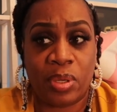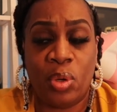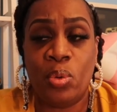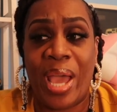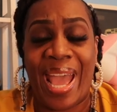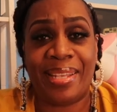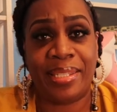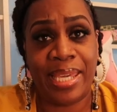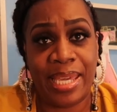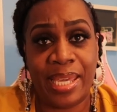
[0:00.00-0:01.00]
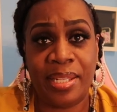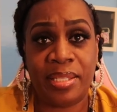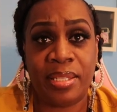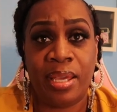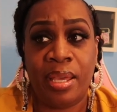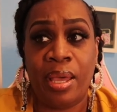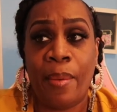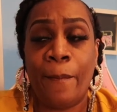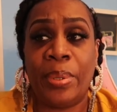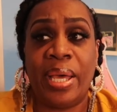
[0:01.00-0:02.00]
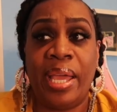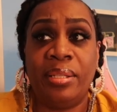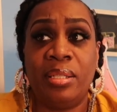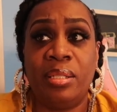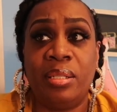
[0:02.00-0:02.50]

who has kids but